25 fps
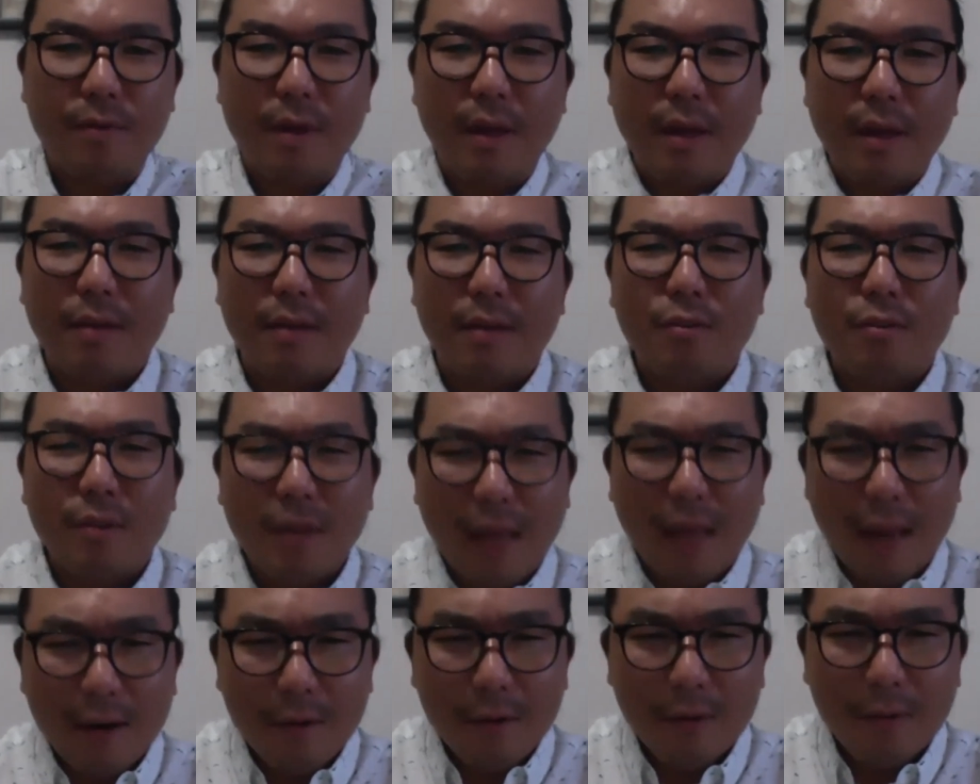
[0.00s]

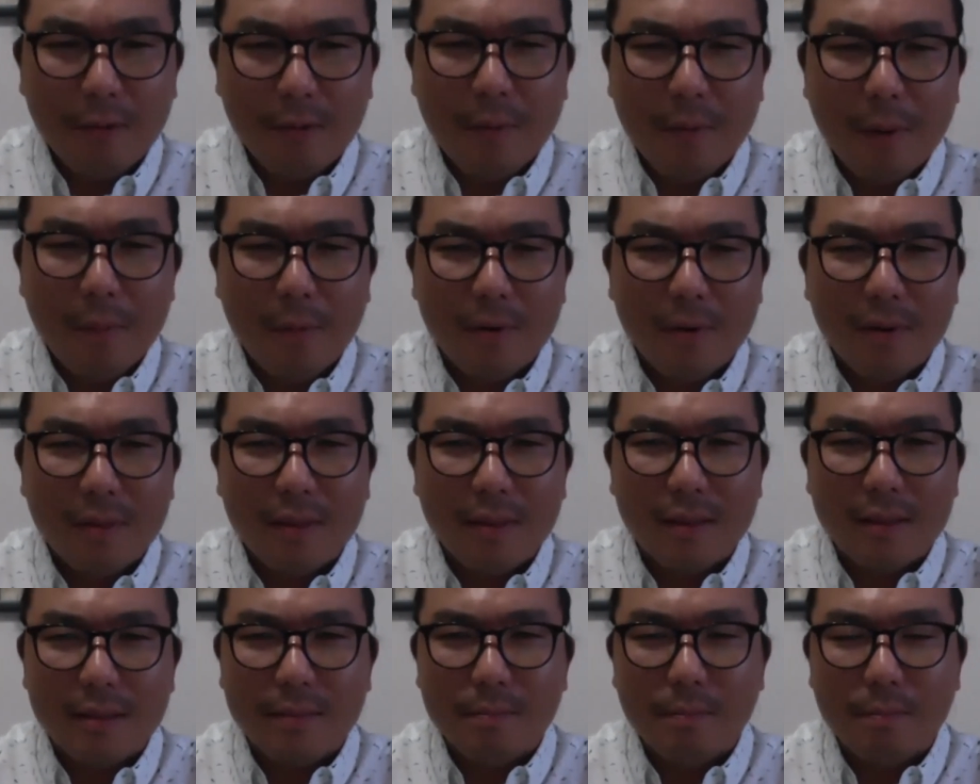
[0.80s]
anyone remember
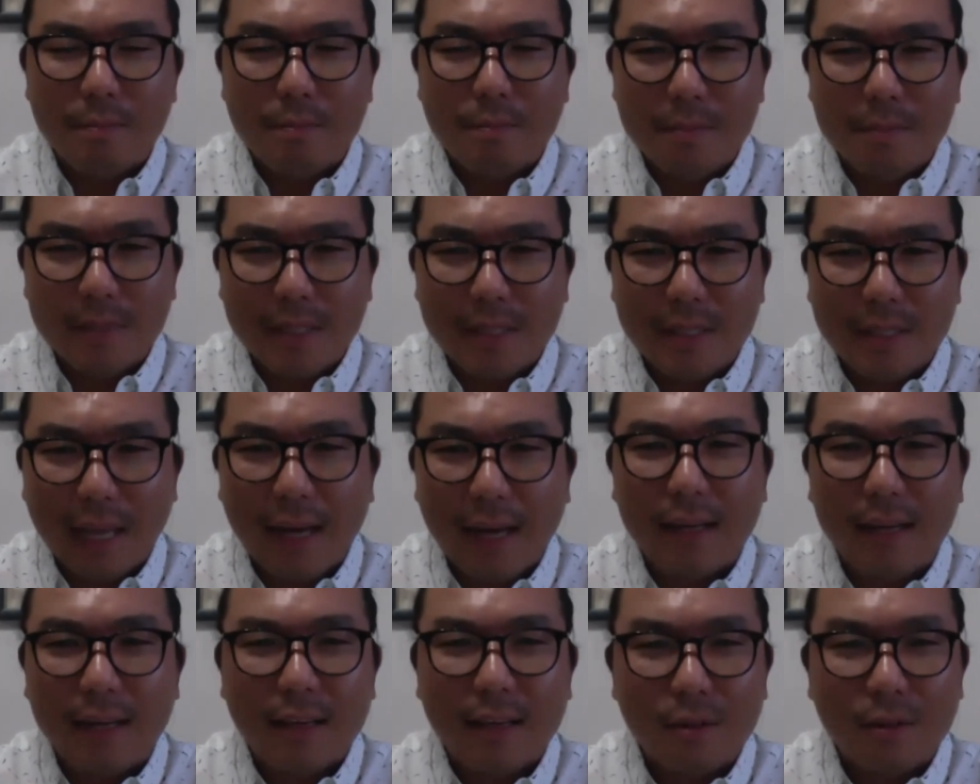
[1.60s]

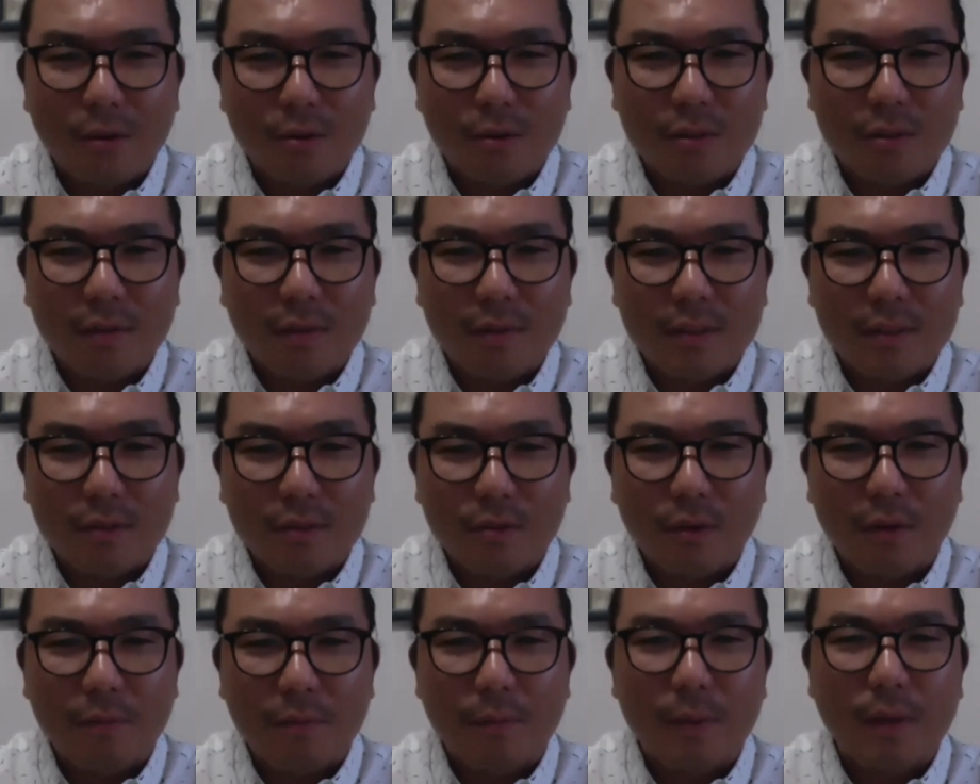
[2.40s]
dating, those of us who
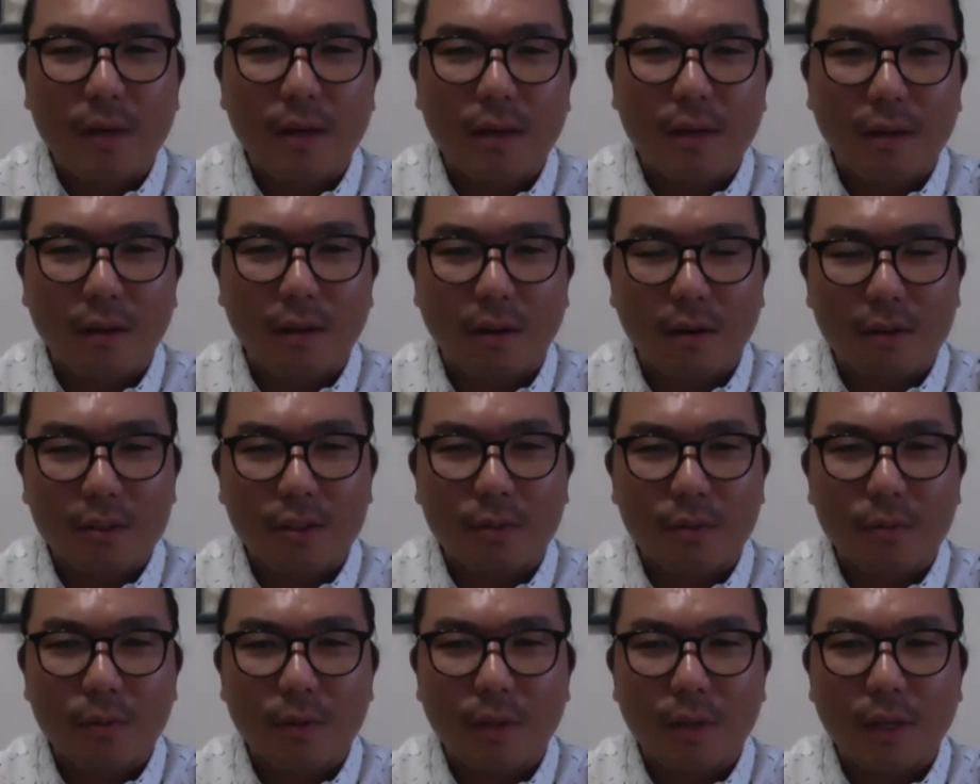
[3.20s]
have been in a
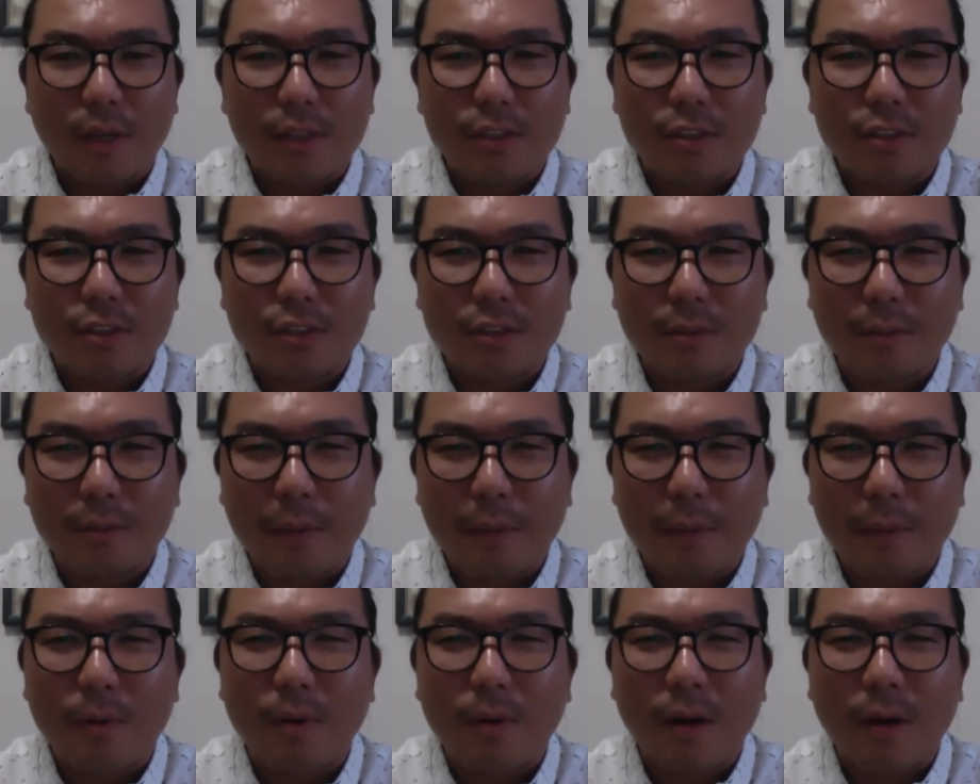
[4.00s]
long-term relationship,
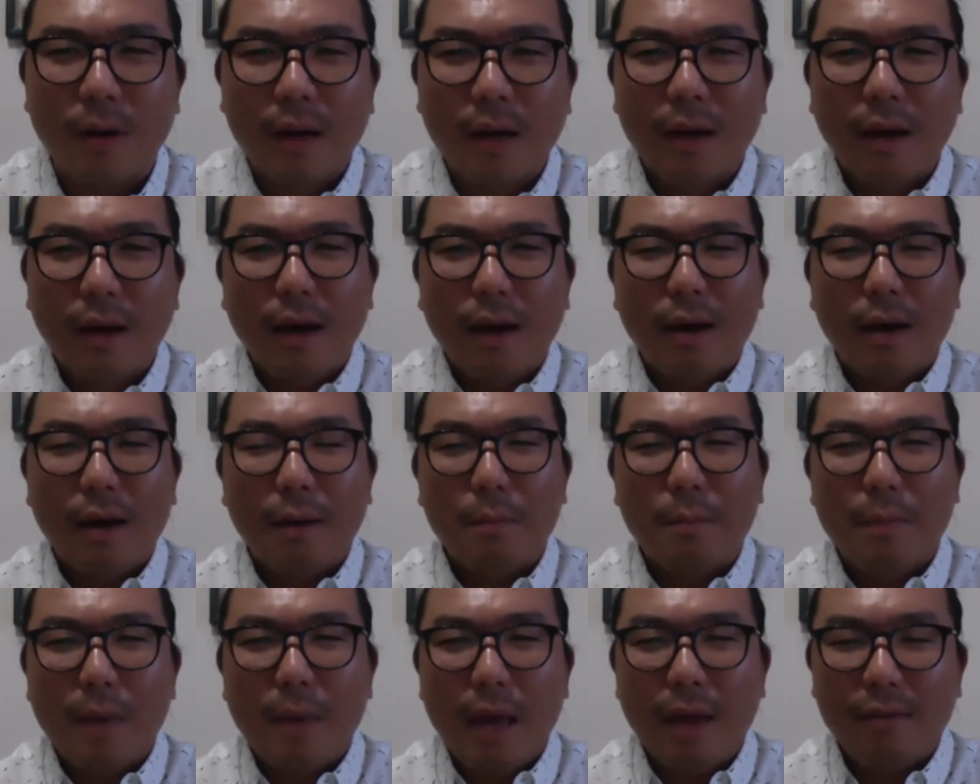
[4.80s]
remember,
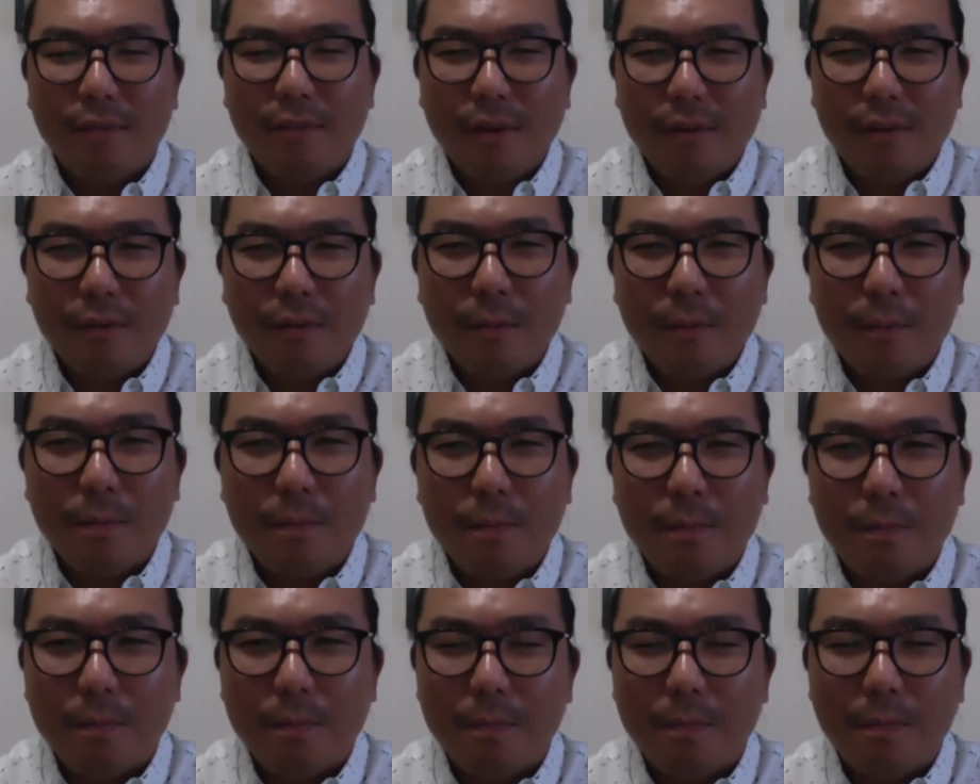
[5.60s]
have you ever
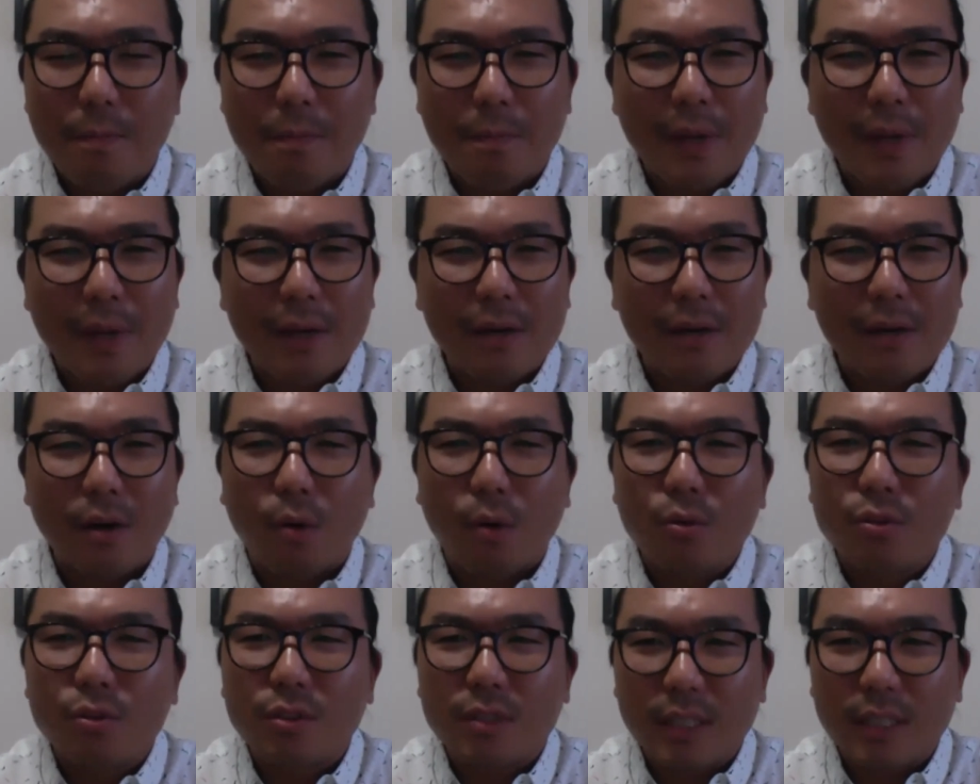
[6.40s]
been
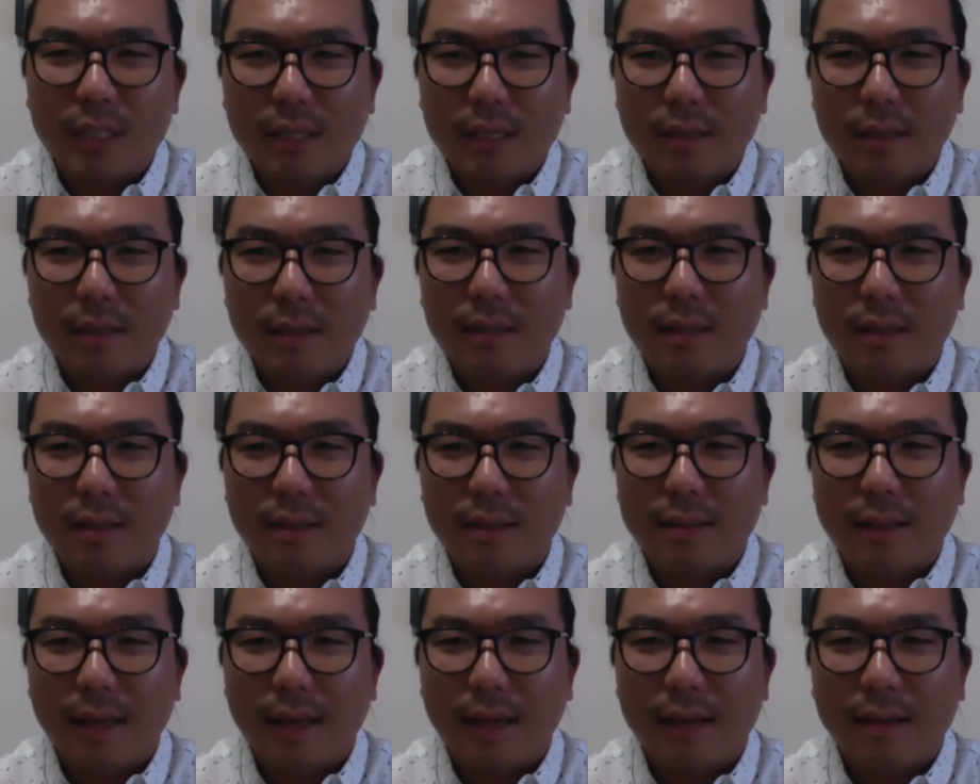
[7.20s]
ghosted
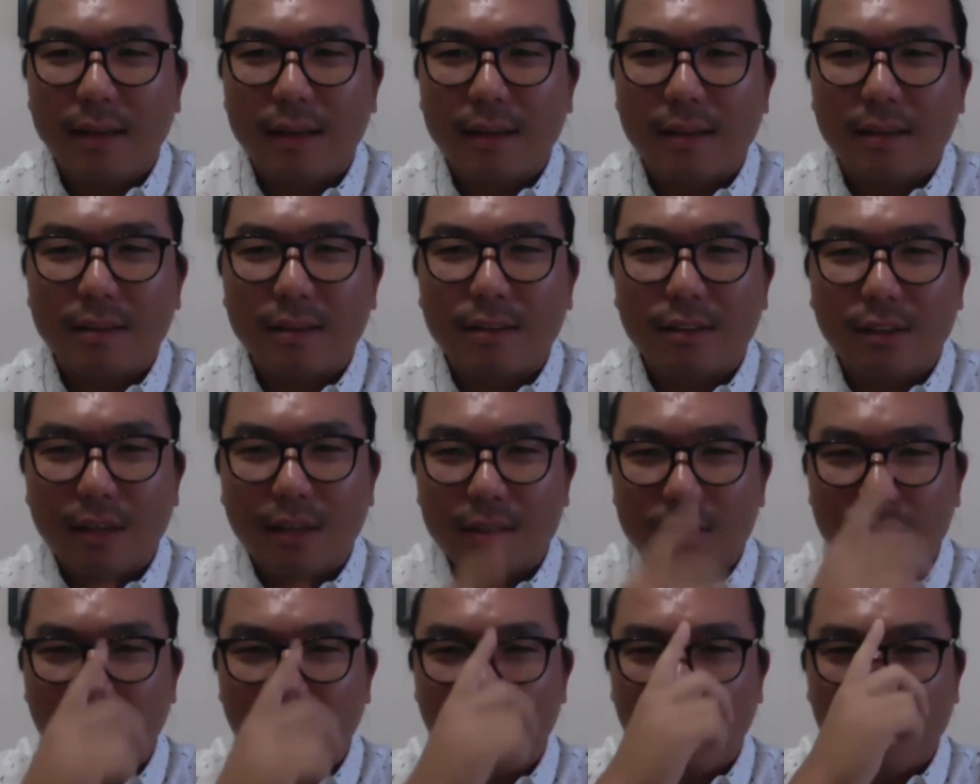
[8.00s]
in dating, you
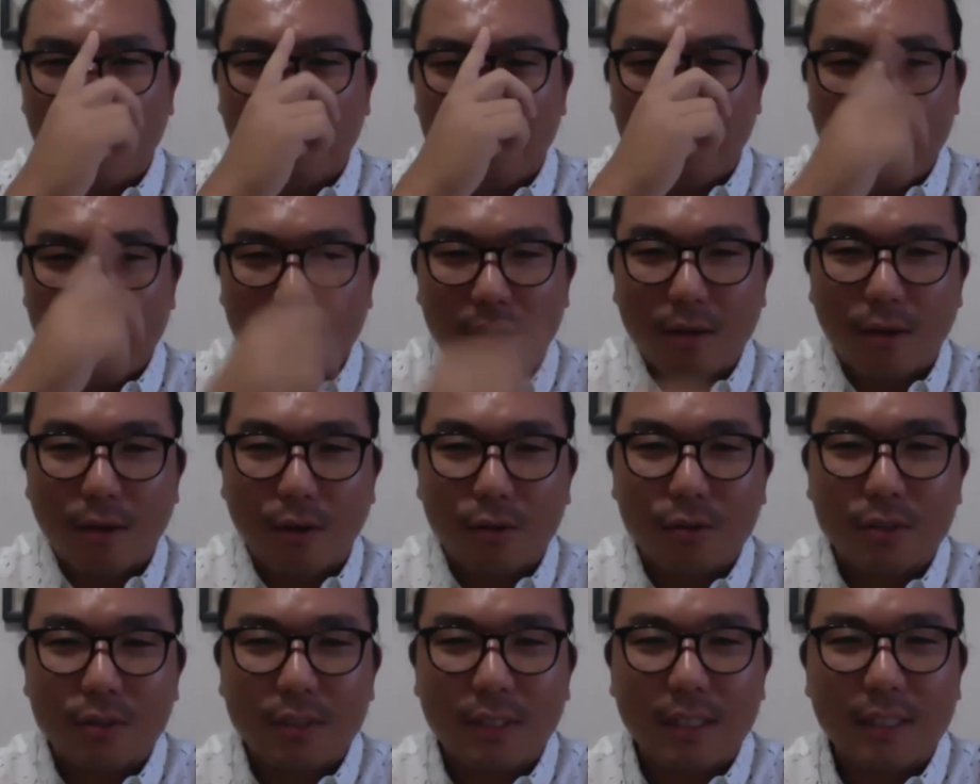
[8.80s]
guys know what being
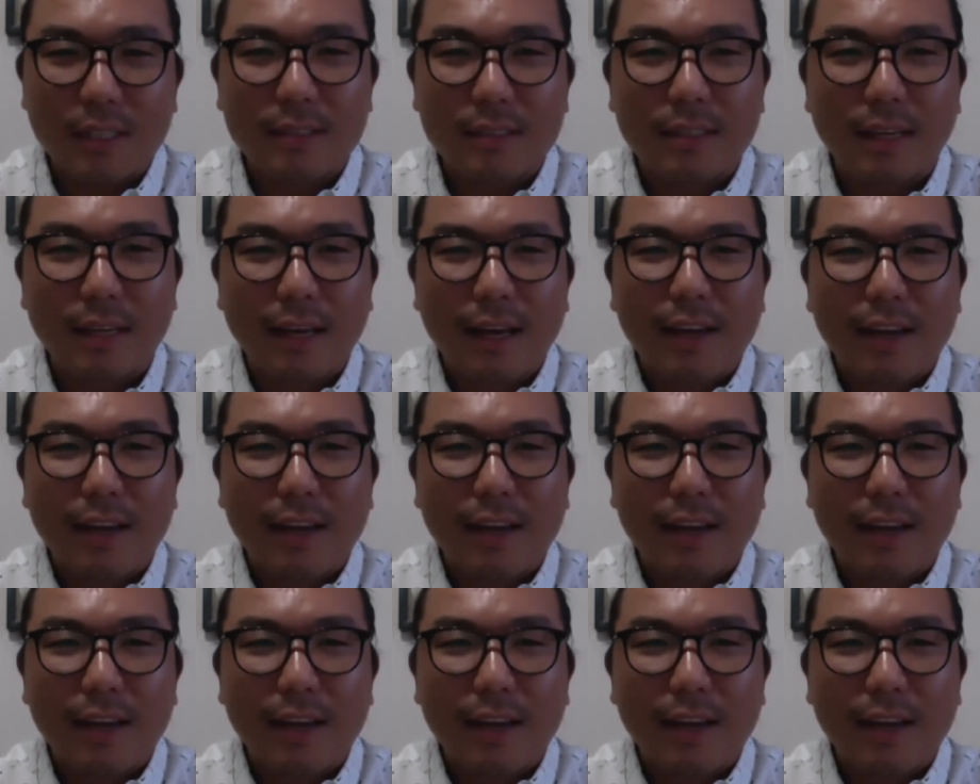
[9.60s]
ghosted is?